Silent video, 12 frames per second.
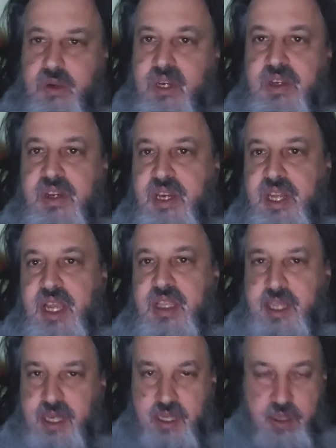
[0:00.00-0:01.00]
are
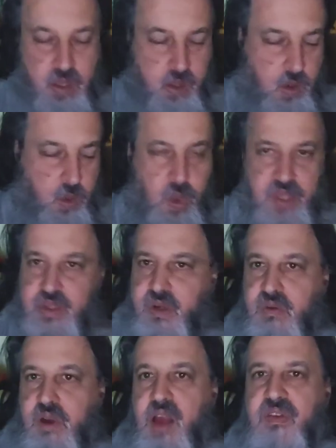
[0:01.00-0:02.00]
interconnected. What's the
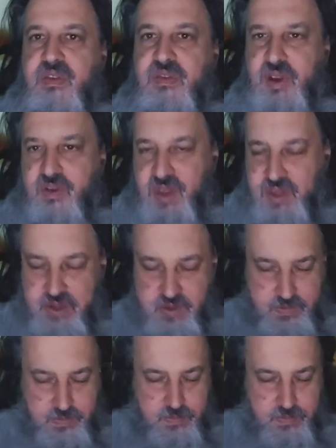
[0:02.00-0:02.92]
cross-reference?